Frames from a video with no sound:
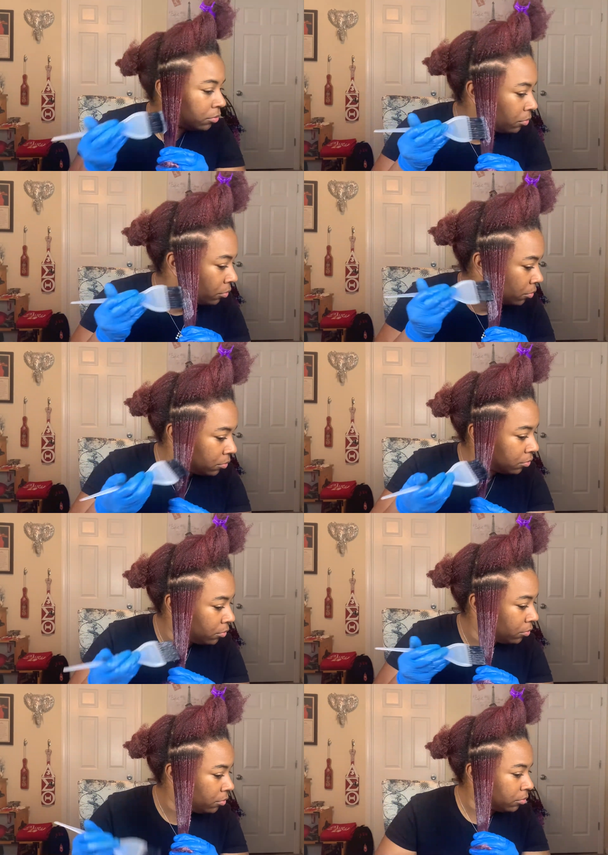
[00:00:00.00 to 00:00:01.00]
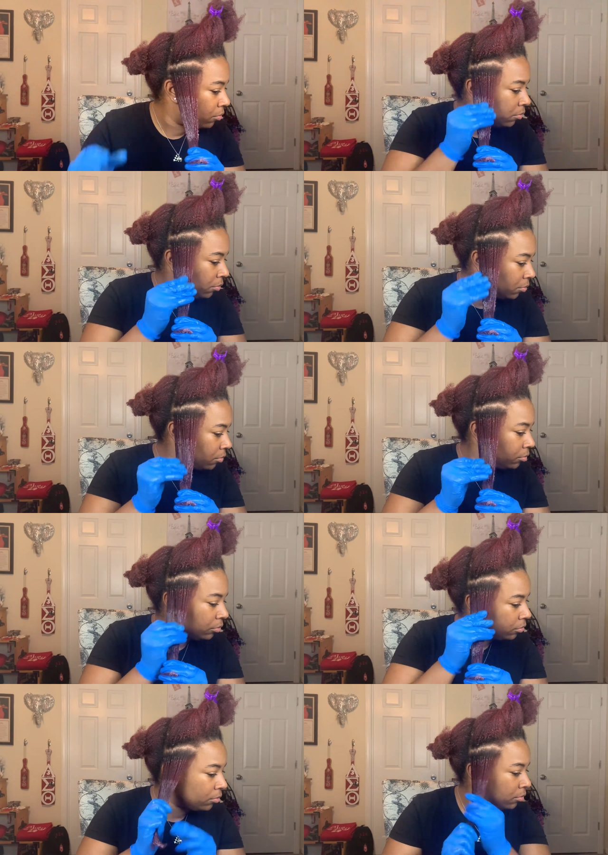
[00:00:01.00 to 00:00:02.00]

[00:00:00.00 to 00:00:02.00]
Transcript: No one is speaking in this clip.